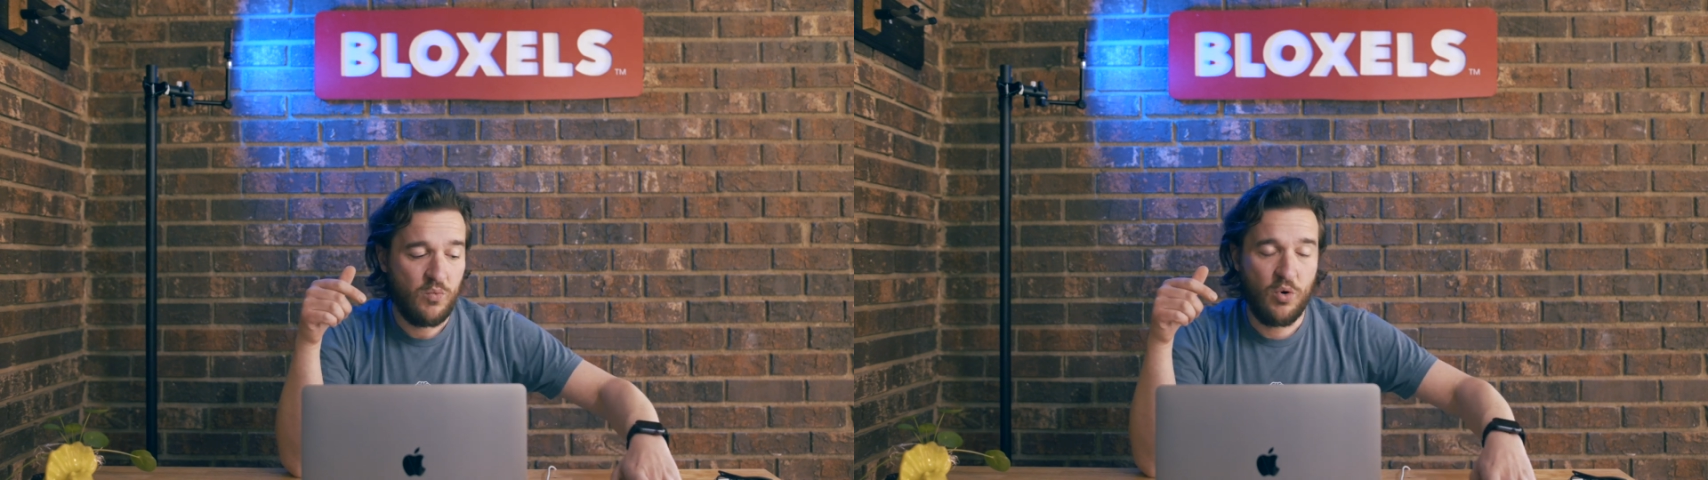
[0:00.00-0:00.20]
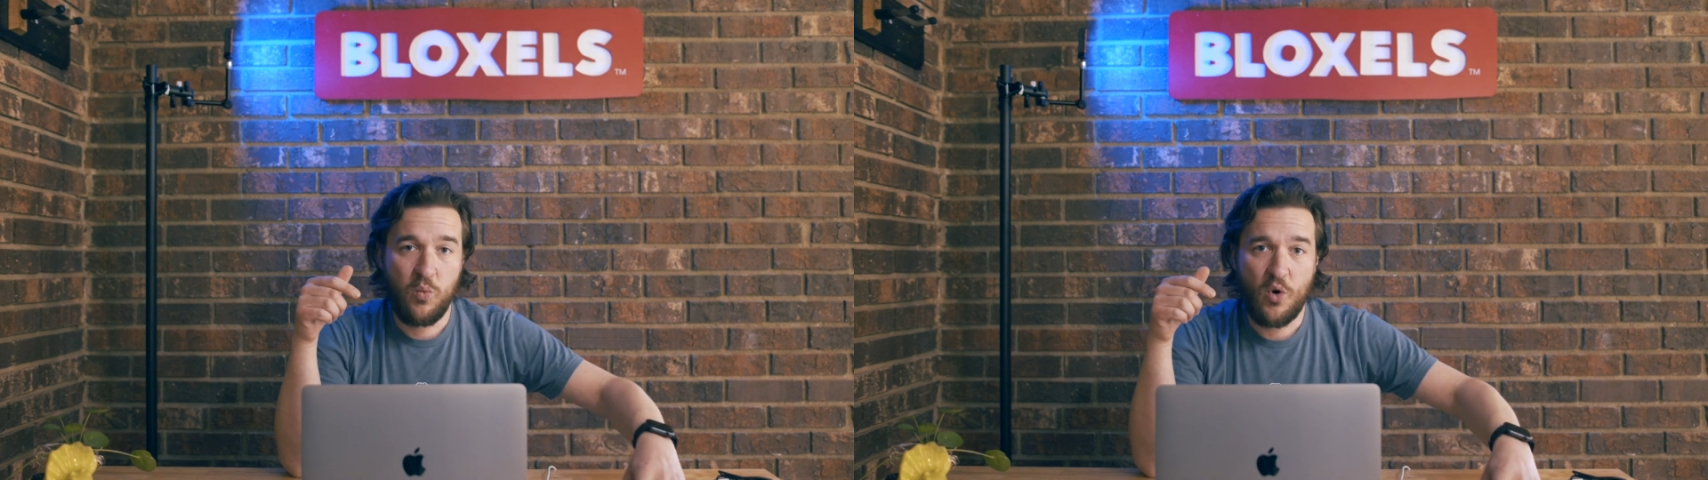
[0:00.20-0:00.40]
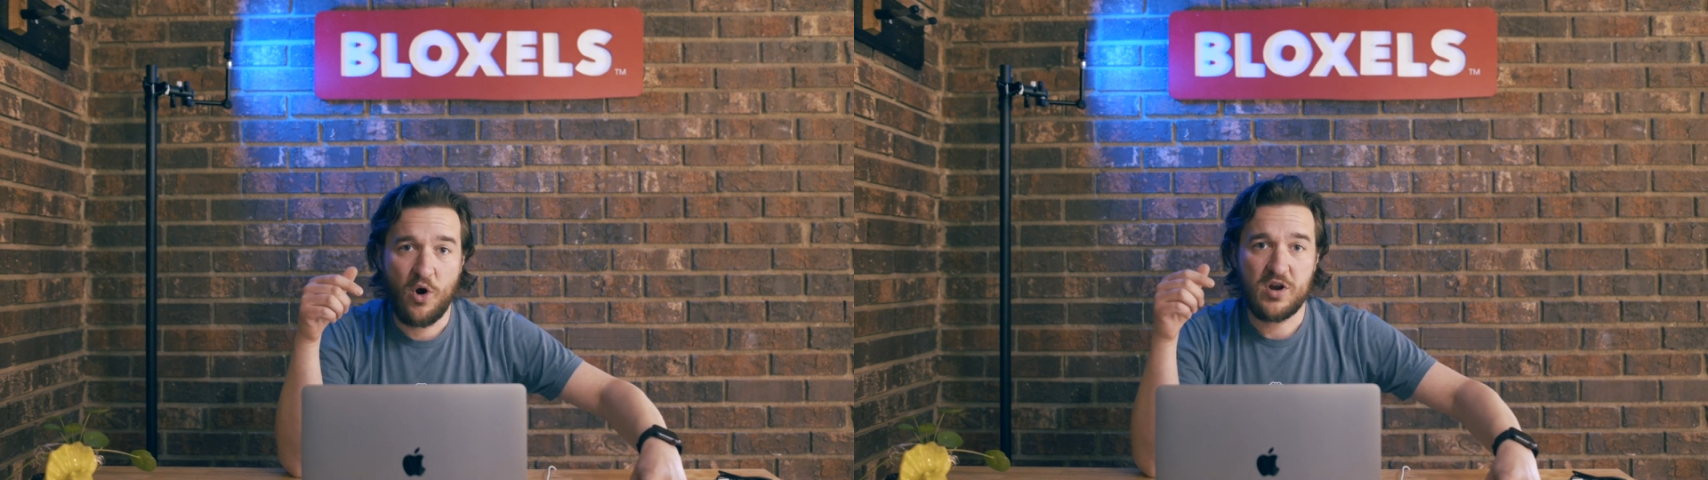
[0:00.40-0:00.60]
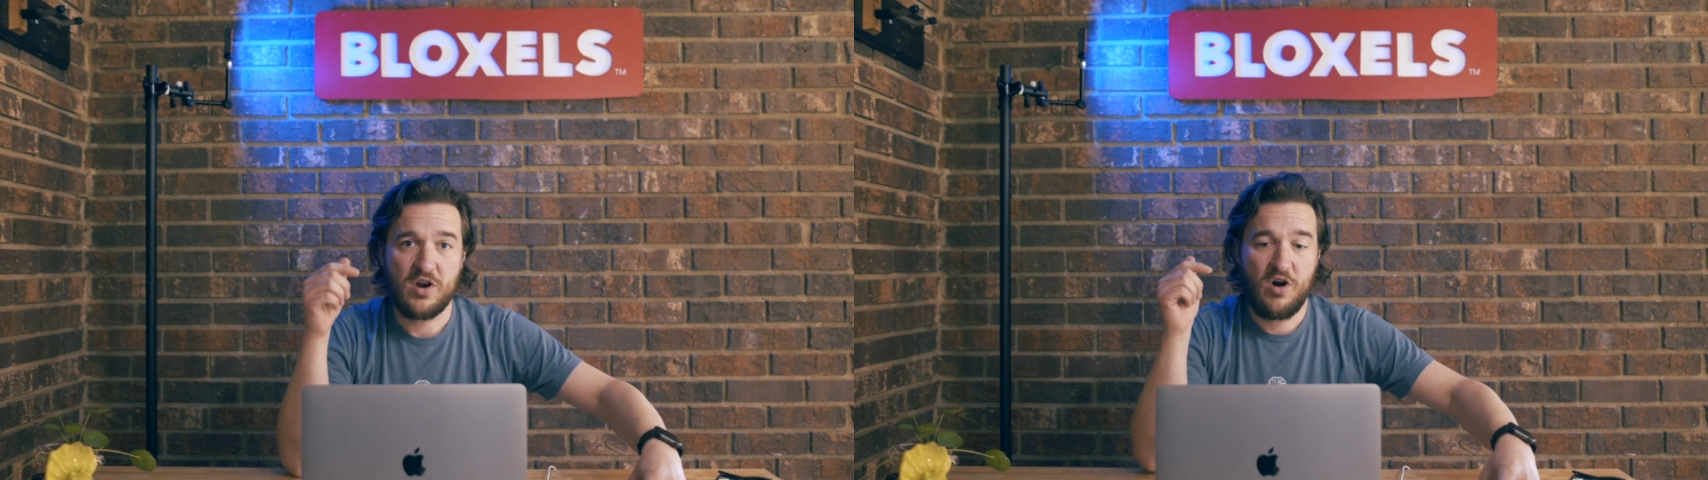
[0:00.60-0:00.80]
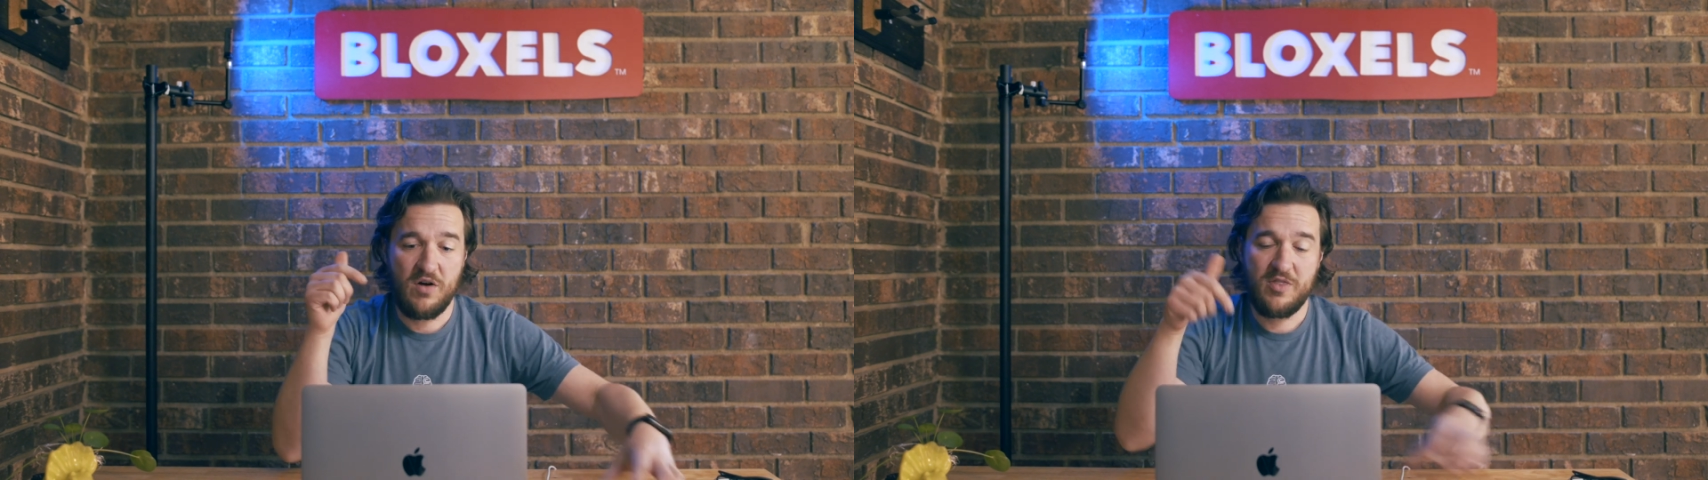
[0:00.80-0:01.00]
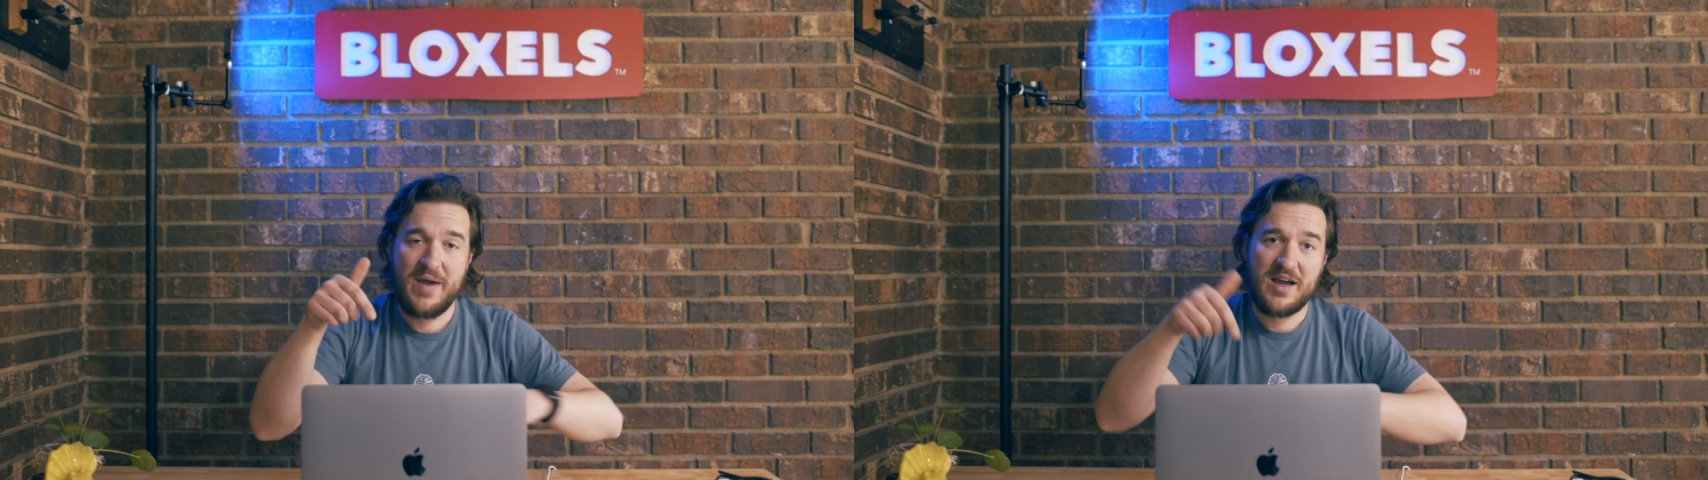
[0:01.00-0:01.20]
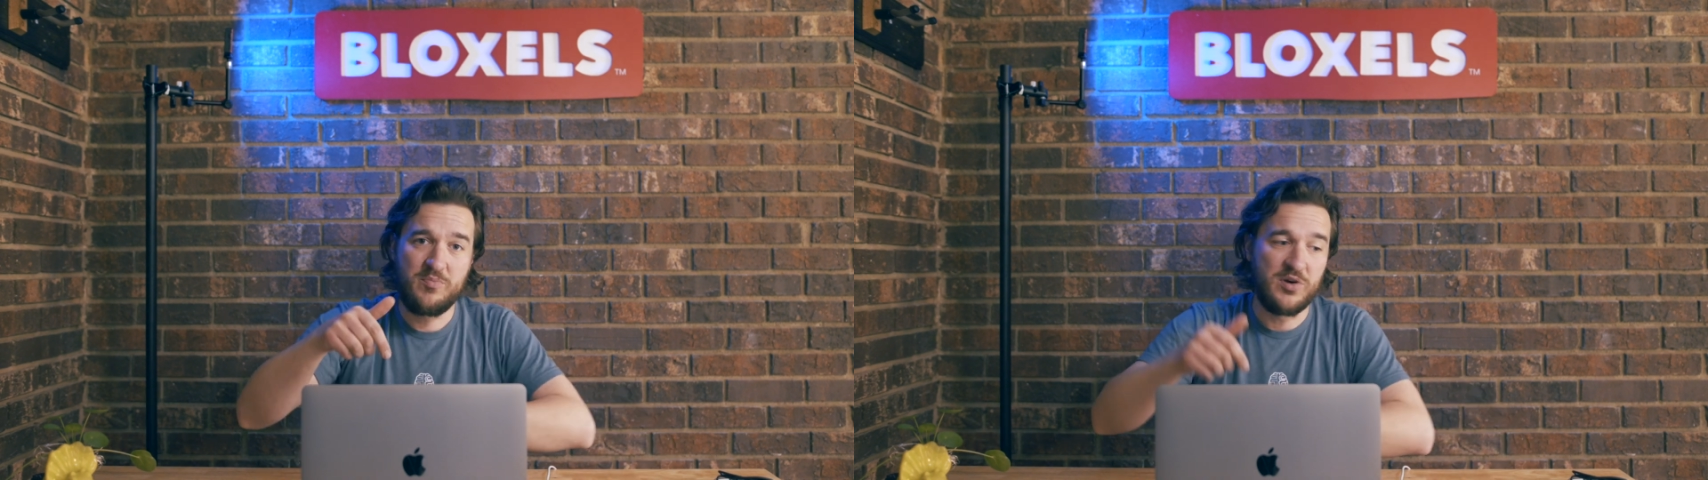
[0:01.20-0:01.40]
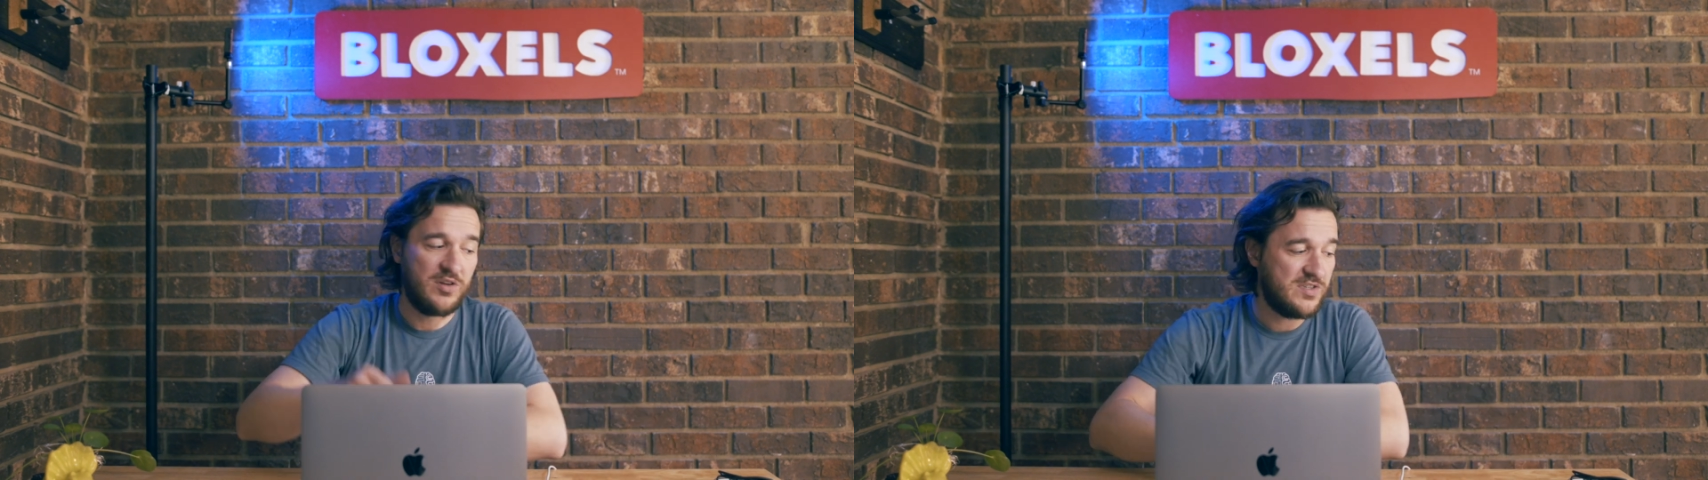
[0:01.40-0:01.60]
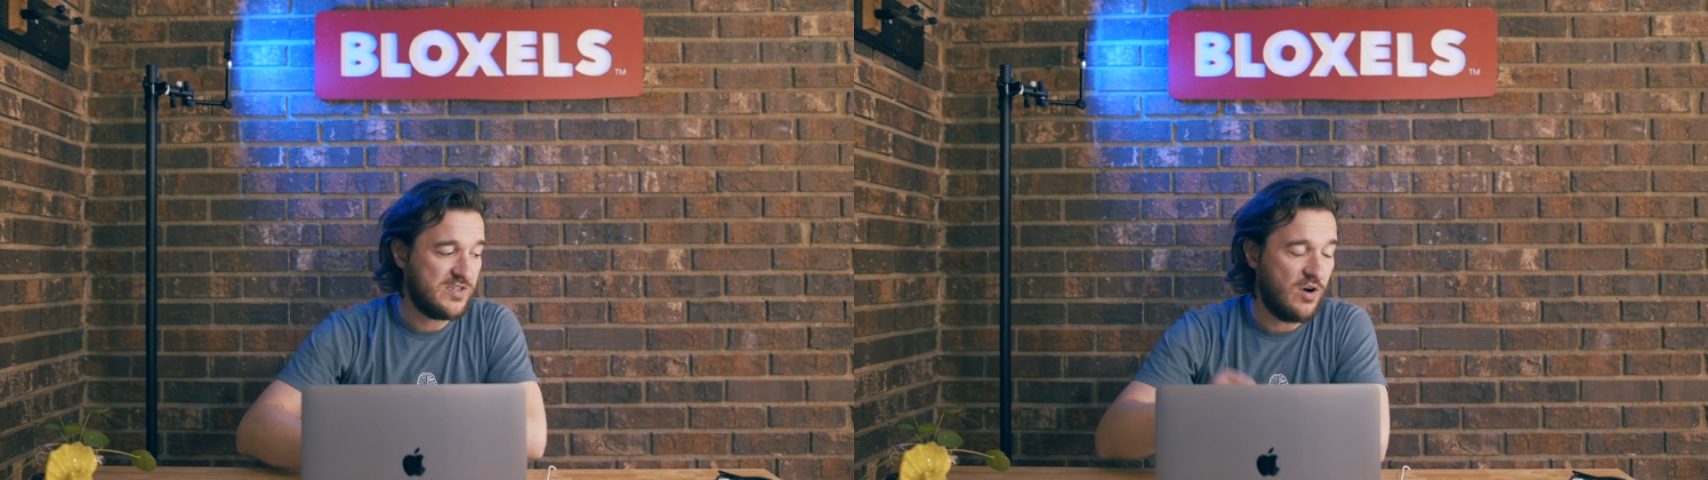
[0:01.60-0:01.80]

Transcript: will work on the Mac build.